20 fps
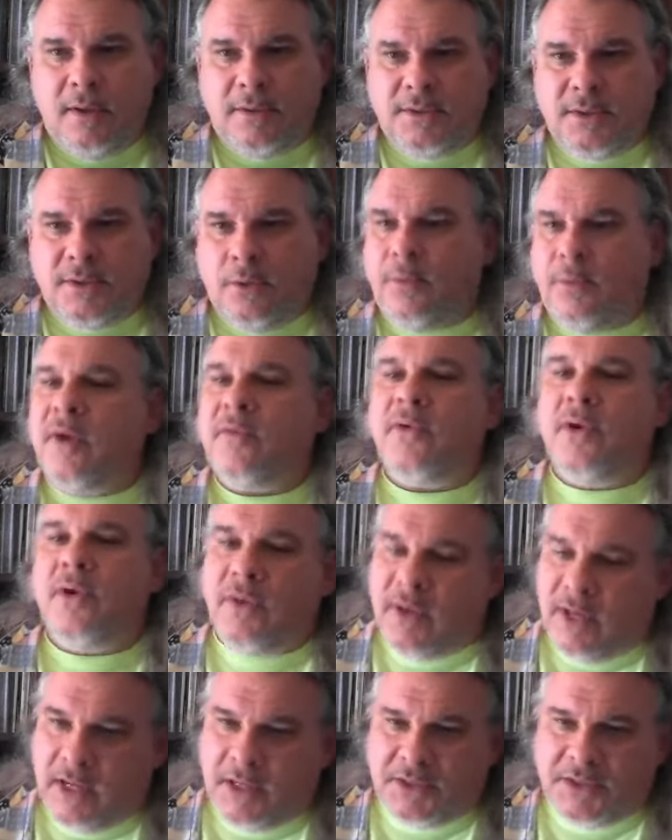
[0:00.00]
So whenever you're
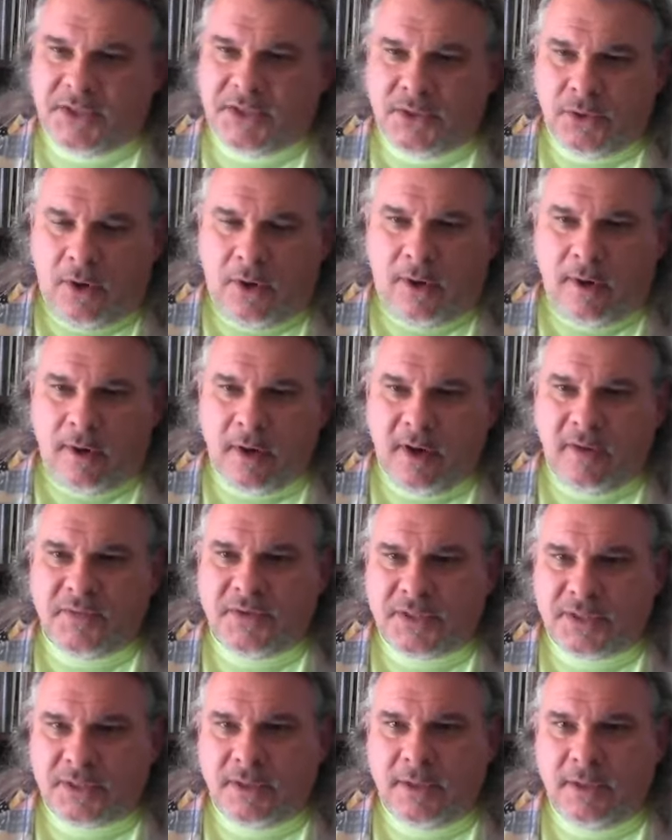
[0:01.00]
looking at a song,
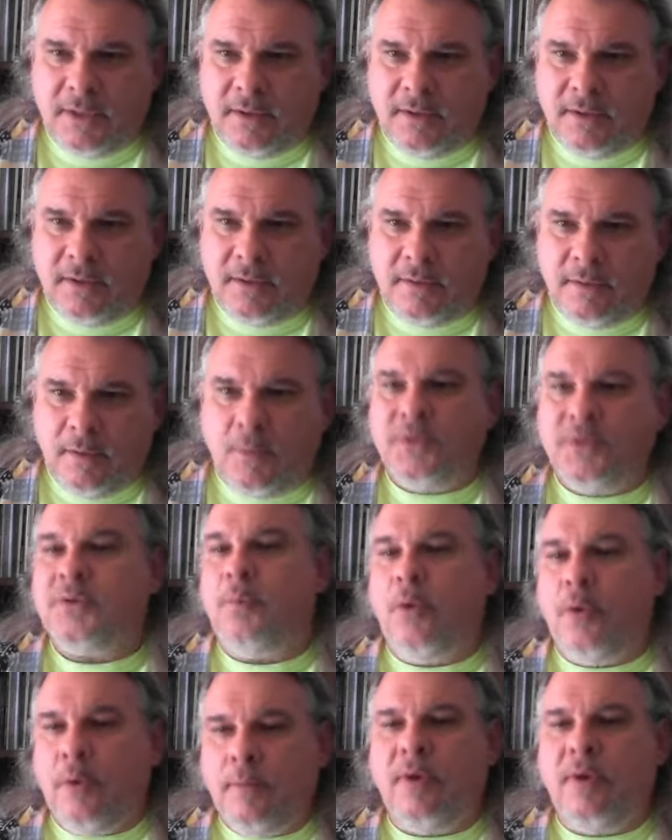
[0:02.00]
obviously the most
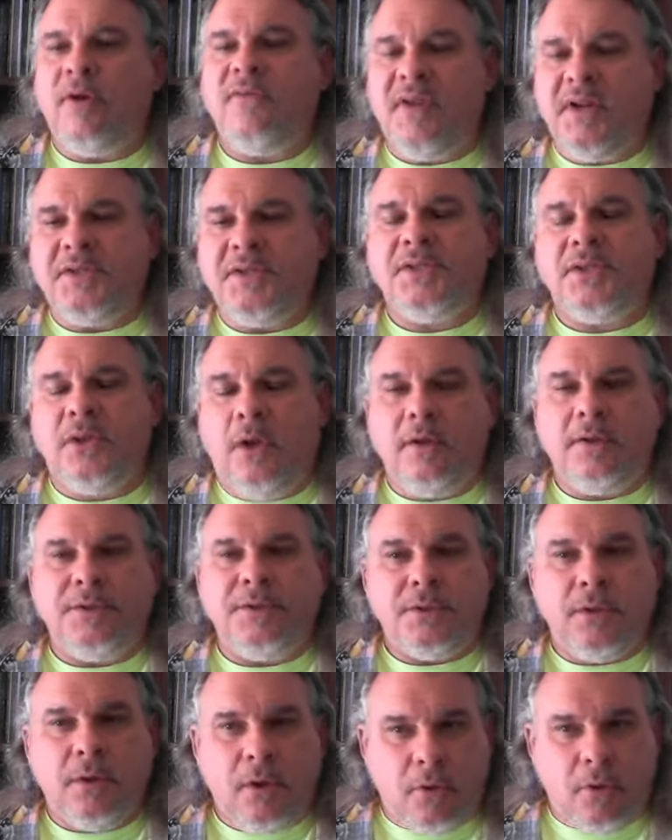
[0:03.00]
important part of any song
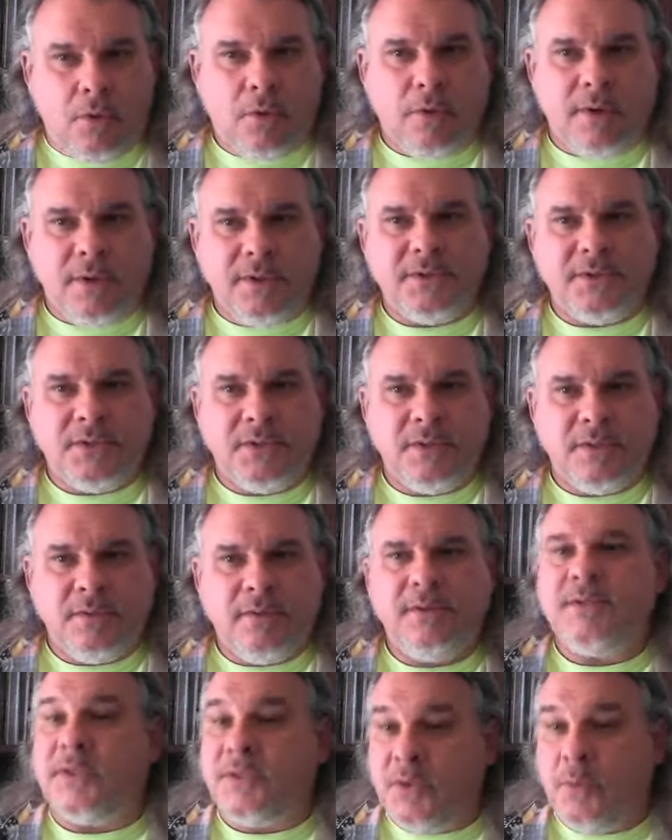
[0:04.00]
is the chorus.
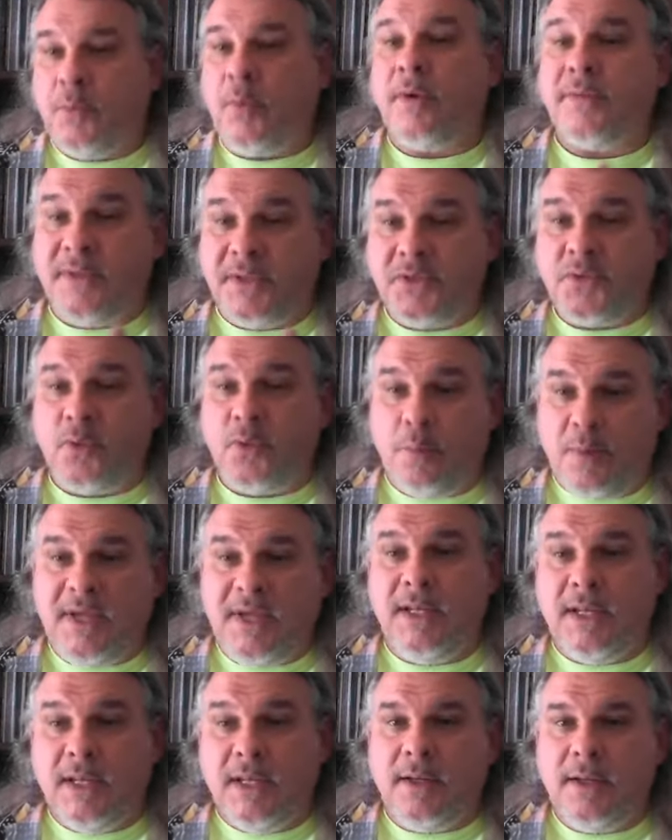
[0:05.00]
So that's the part that's
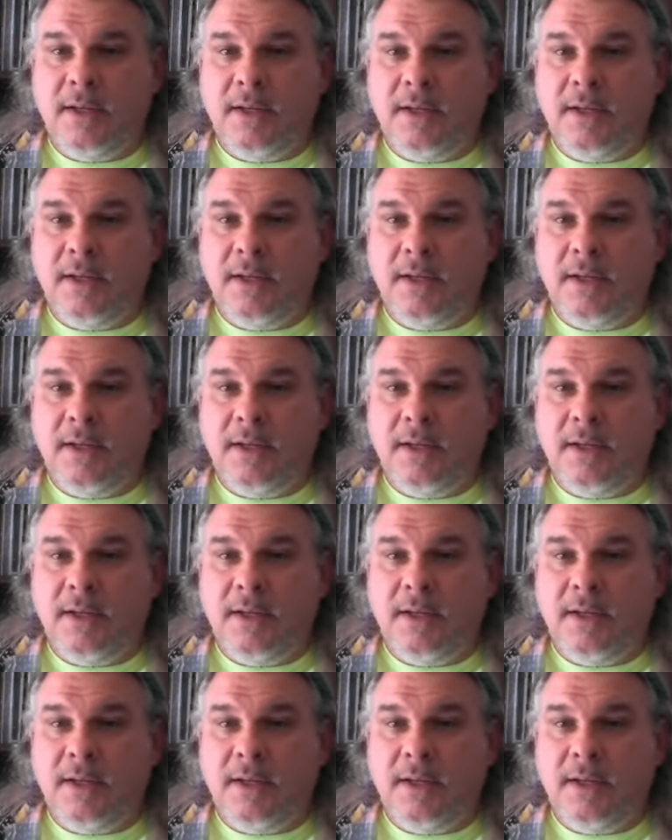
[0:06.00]
repeated.